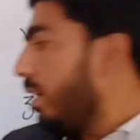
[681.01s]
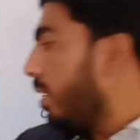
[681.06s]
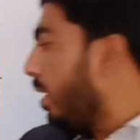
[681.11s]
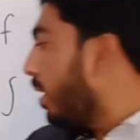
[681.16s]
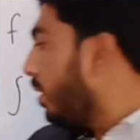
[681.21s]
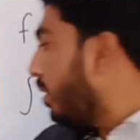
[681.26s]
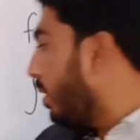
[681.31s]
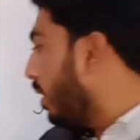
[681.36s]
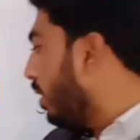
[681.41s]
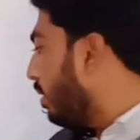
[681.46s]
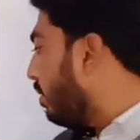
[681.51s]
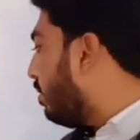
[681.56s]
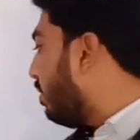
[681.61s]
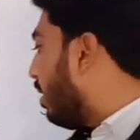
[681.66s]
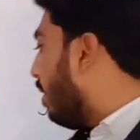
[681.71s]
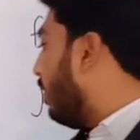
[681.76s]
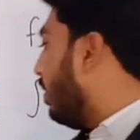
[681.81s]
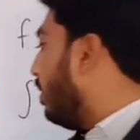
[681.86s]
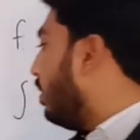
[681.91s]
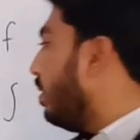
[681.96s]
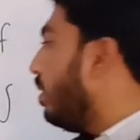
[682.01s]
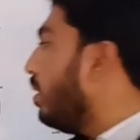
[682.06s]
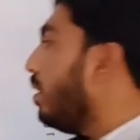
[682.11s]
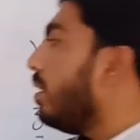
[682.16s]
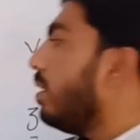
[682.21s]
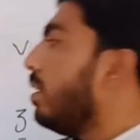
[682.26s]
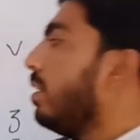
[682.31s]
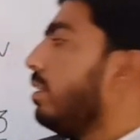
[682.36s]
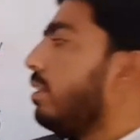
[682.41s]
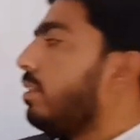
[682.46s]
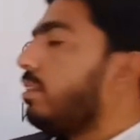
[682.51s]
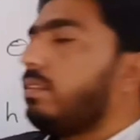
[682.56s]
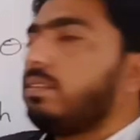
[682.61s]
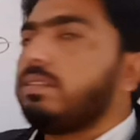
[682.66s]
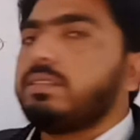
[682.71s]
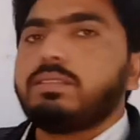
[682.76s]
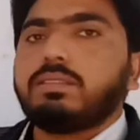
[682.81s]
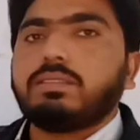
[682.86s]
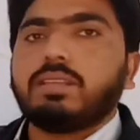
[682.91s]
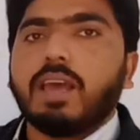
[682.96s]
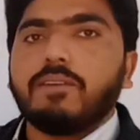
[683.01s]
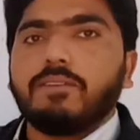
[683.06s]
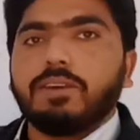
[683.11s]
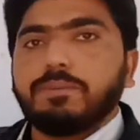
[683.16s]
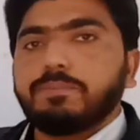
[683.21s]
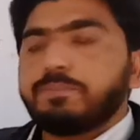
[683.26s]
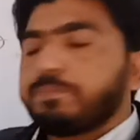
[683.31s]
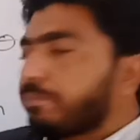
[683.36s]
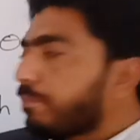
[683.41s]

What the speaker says: 1877.